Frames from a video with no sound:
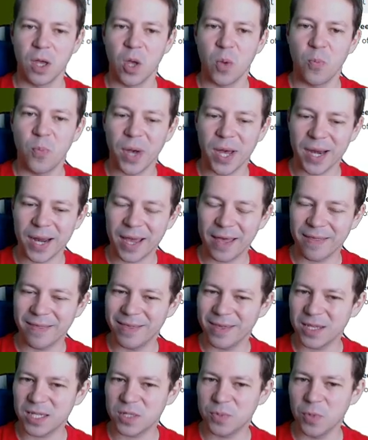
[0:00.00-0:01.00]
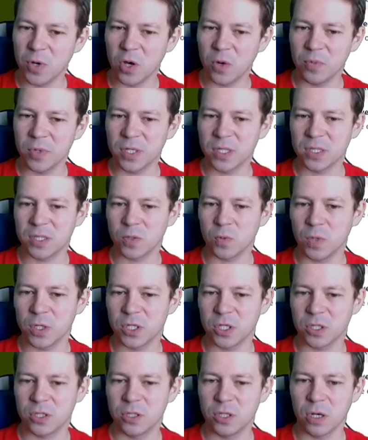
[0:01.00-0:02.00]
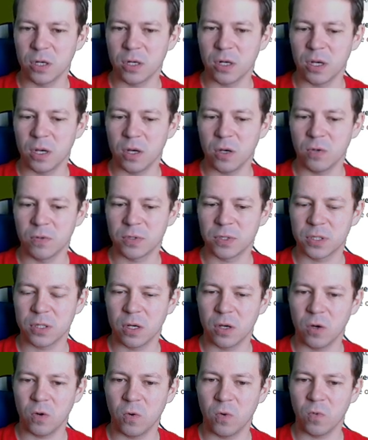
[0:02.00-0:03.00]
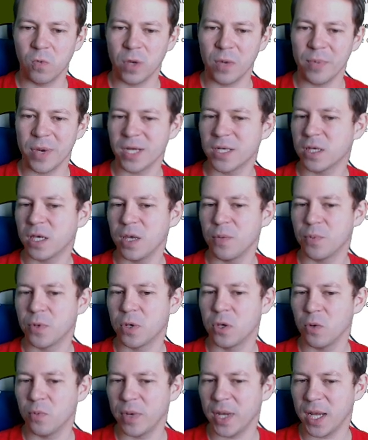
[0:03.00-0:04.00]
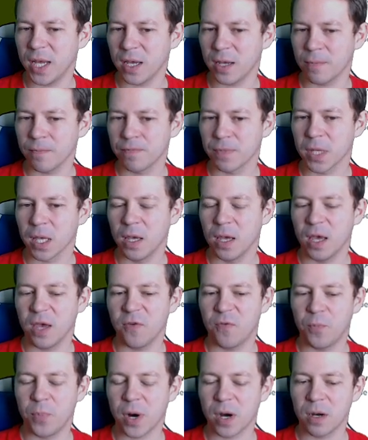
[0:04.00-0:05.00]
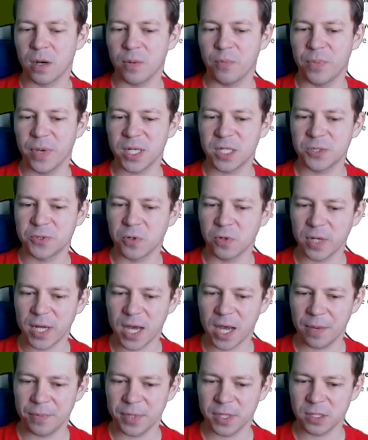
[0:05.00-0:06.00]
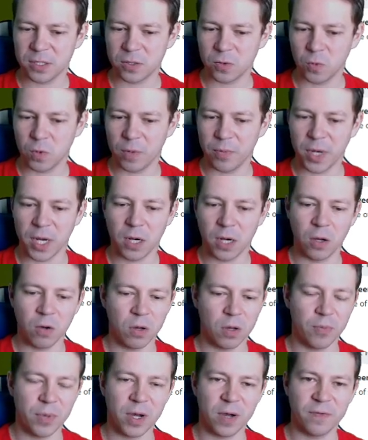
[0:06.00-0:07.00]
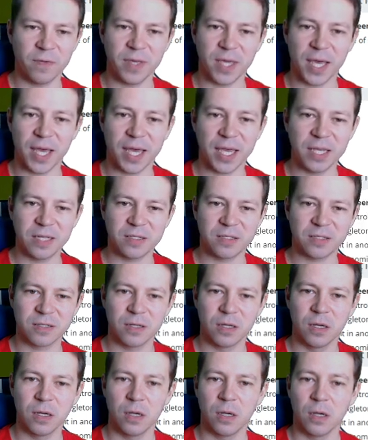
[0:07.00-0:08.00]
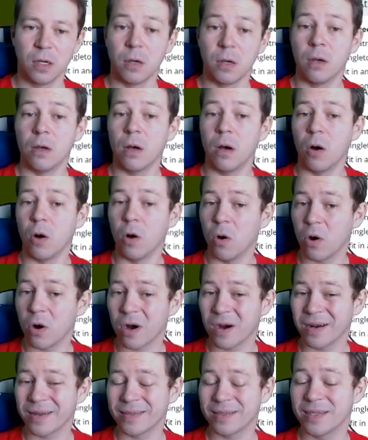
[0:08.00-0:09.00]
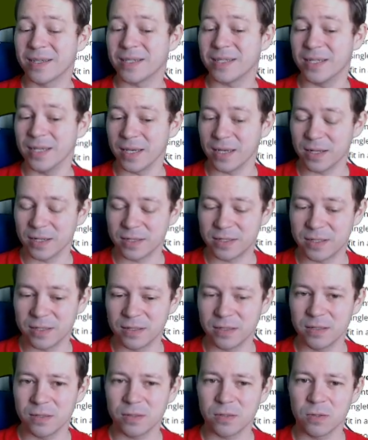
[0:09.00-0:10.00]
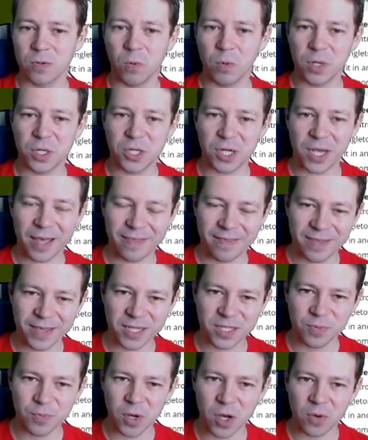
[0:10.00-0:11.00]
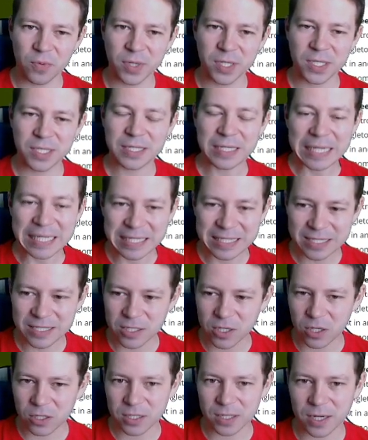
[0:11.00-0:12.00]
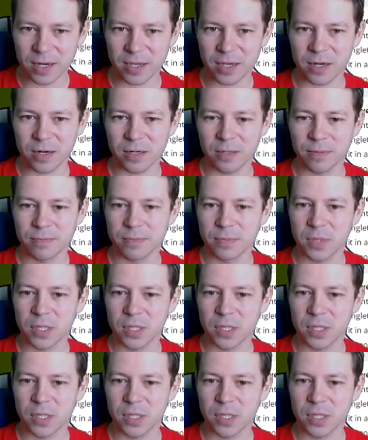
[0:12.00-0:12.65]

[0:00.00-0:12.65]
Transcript: But at this moment we just don't know, so we might keep q-bidding. If partner bids 4 diamonds, we might know about the ace or the singleton, which at this moment it's not clear.